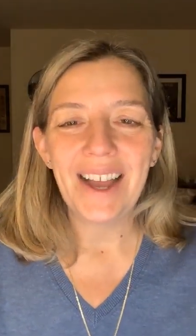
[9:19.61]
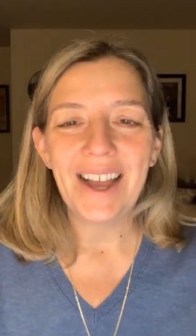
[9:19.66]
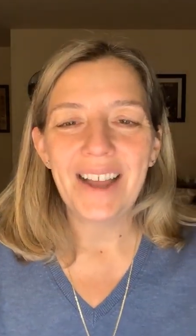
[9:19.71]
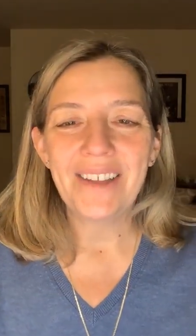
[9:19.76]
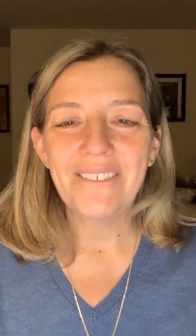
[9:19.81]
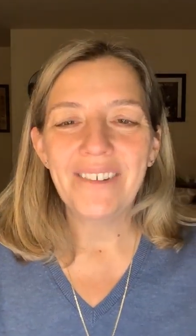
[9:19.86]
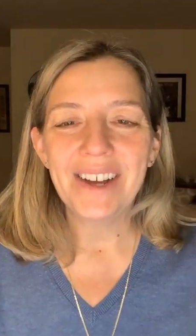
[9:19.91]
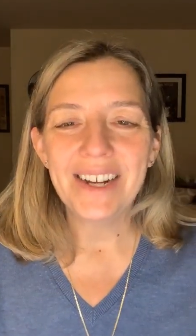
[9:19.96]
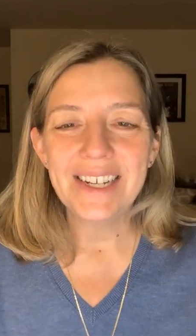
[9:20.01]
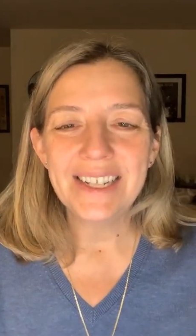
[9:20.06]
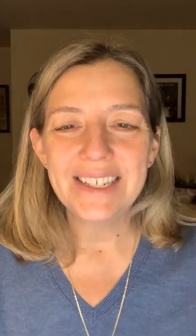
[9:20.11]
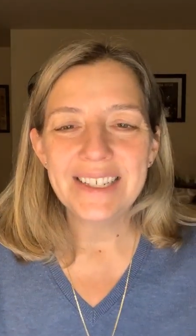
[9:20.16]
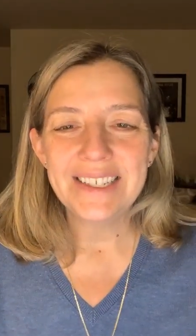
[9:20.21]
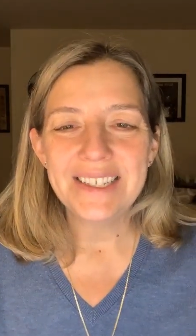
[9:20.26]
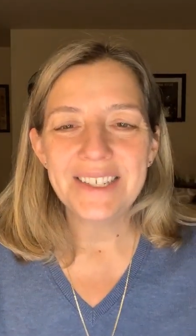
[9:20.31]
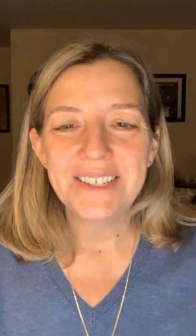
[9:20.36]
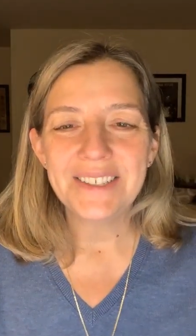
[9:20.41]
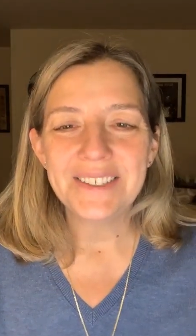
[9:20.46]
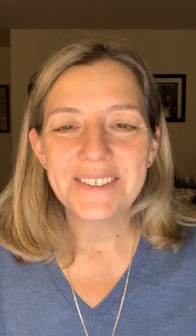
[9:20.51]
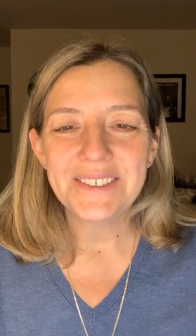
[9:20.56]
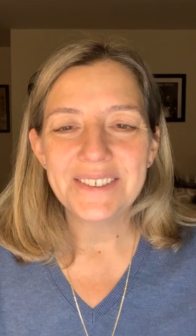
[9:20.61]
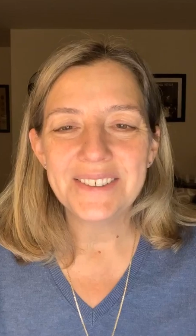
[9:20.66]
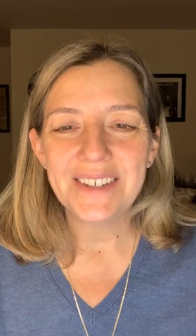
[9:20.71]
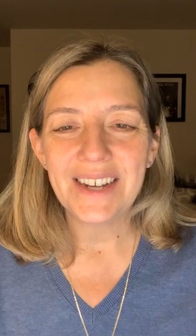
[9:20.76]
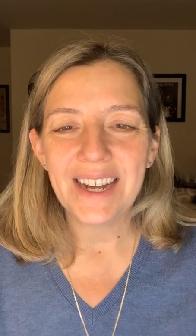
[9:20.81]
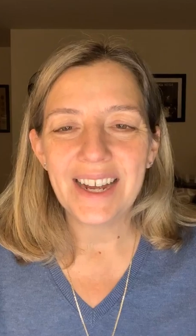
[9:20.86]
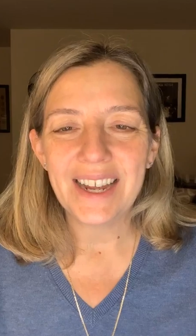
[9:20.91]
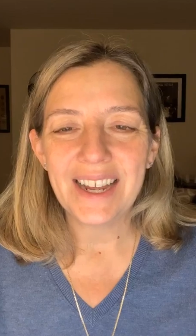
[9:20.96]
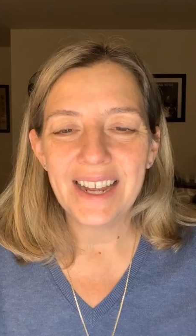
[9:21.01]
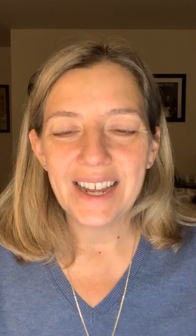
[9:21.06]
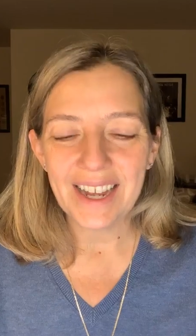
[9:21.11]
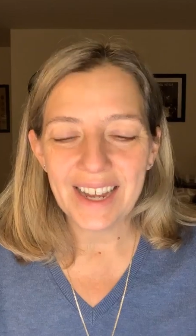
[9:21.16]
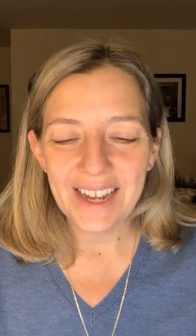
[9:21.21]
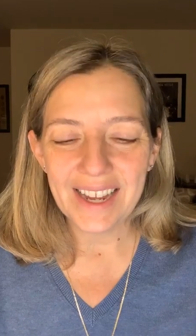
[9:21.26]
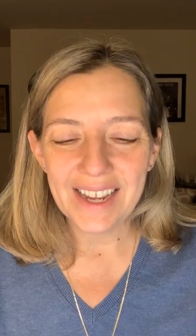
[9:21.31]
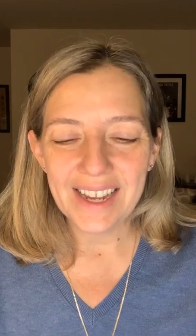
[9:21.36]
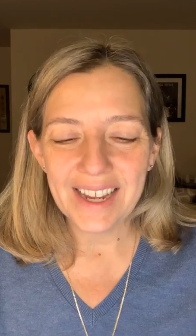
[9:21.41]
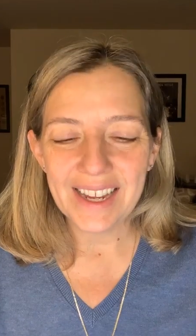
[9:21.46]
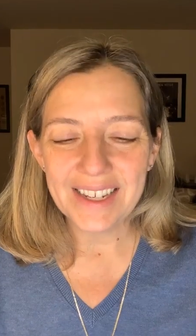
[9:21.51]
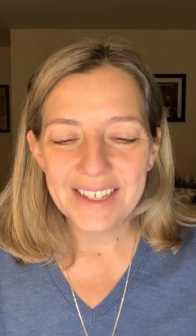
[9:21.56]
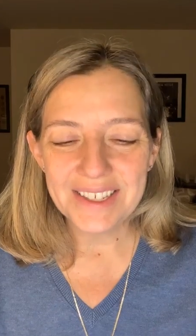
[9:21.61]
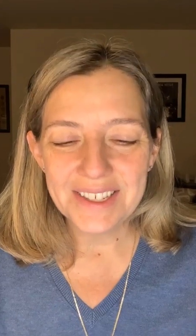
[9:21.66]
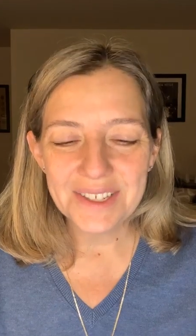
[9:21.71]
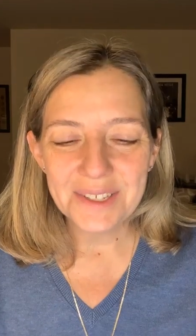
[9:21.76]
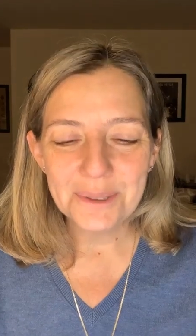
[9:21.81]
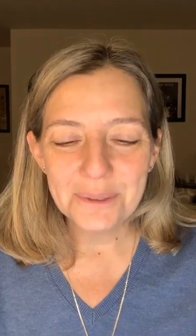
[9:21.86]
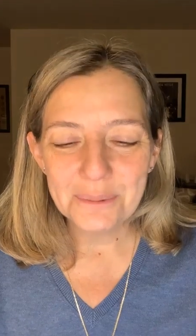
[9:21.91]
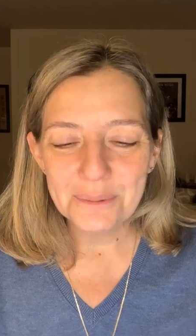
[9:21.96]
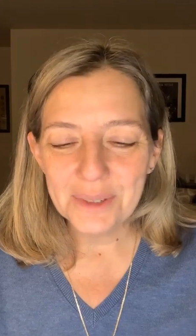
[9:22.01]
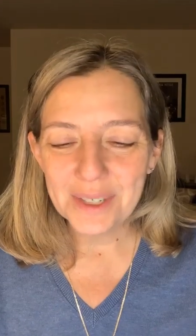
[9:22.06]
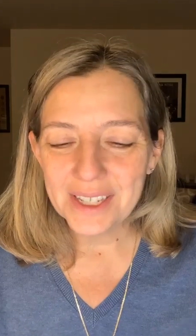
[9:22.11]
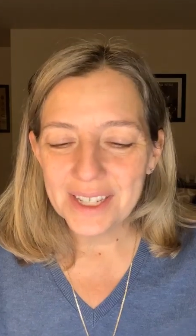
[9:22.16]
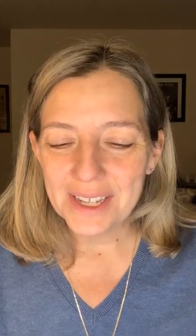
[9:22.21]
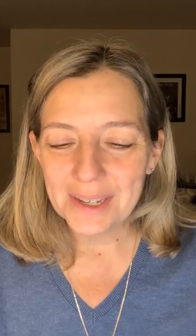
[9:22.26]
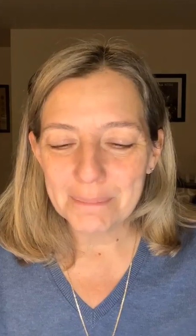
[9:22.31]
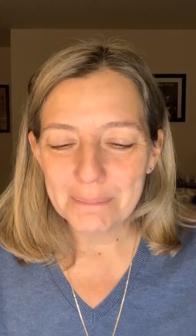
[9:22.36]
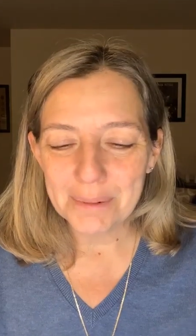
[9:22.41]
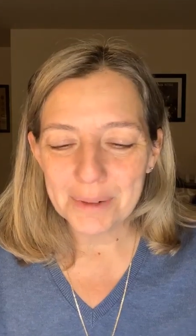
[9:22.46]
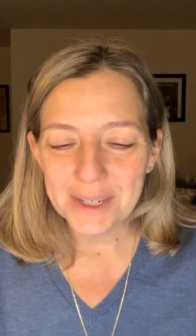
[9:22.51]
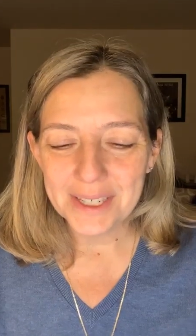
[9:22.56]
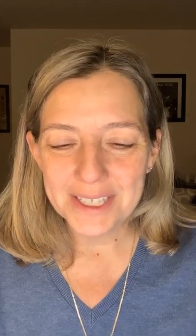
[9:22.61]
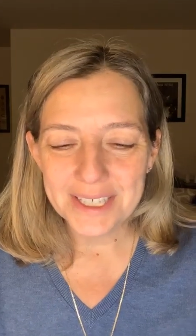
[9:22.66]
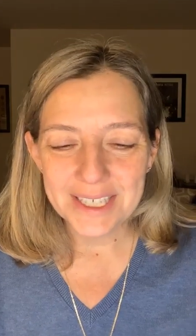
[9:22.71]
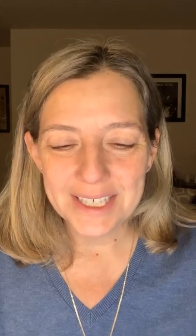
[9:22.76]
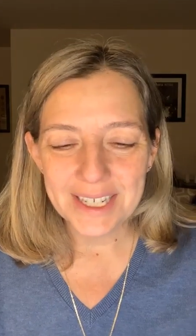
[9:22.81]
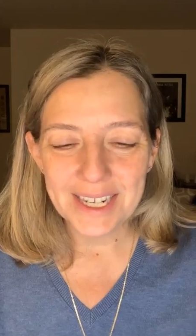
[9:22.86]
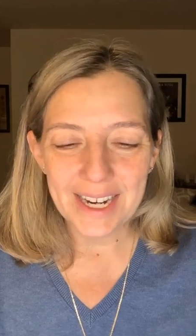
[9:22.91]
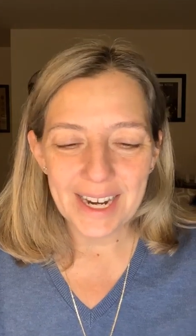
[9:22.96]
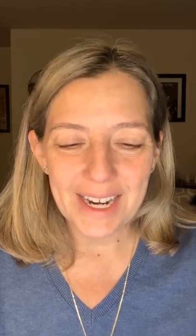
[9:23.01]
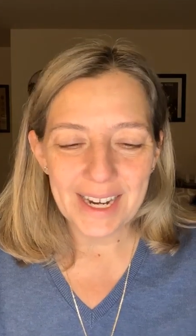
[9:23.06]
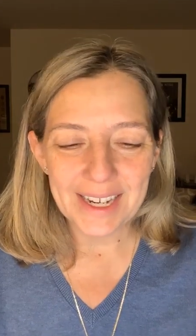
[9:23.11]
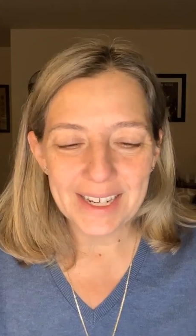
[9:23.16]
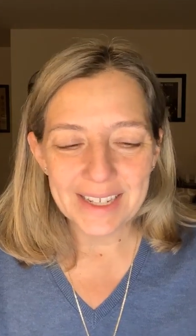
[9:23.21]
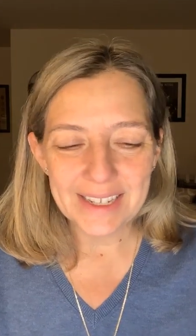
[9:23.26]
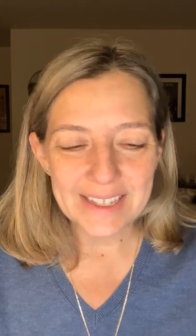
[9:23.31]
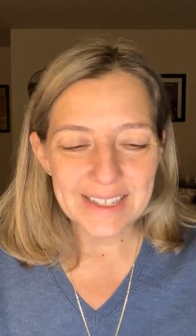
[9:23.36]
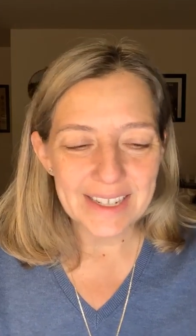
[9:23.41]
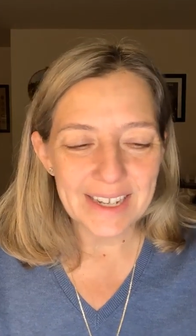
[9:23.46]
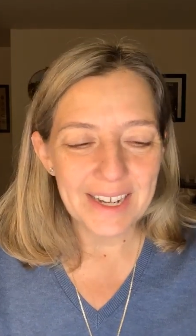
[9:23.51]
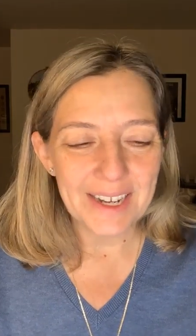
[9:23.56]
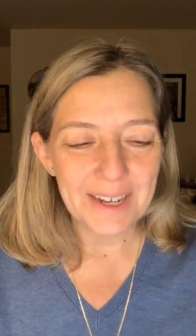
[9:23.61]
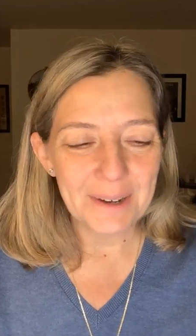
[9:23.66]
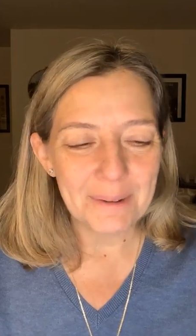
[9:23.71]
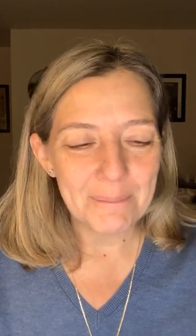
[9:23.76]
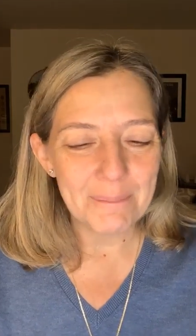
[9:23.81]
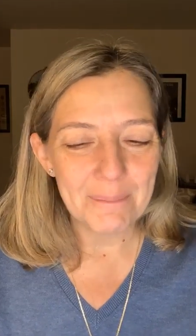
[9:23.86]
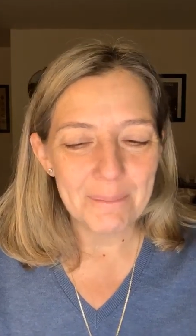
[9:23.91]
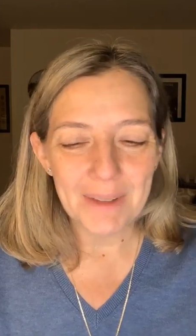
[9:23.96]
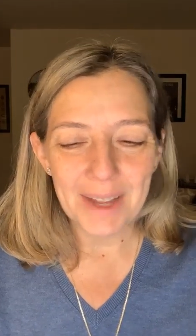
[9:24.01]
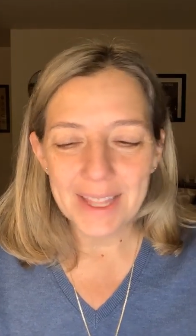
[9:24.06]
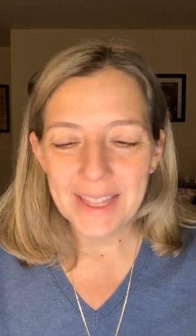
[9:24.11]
I wanted to, I, I, I do really appreciate, um,